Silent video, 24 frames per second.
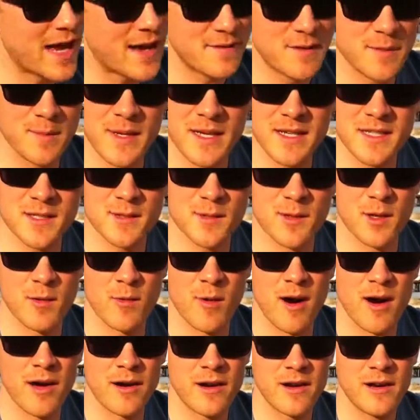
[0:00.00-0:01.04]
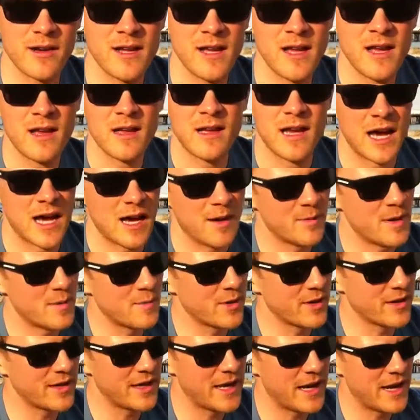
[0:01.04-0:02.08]
have to mix it with water. I'm
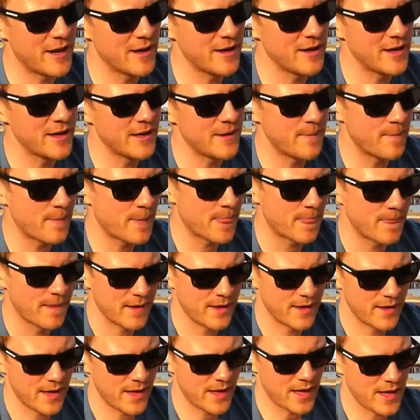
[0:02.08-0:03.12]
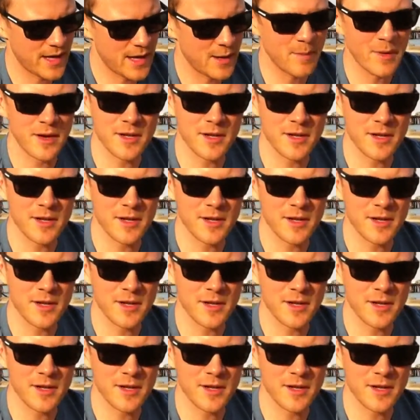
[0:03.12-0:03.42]
going to carry a